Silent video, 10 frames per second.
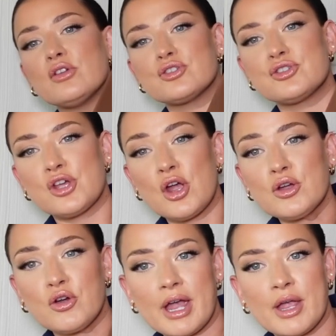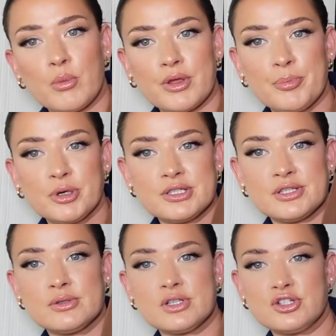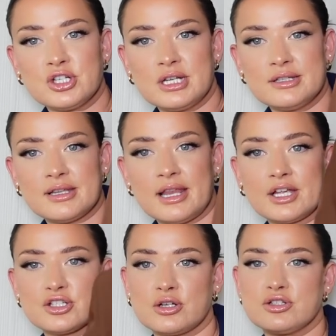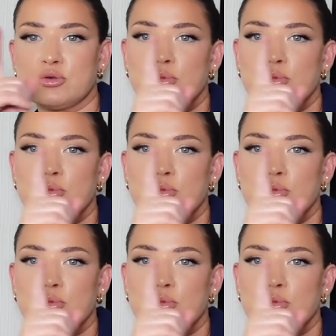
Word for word: look so great with bodysuits and jeans, like I showed you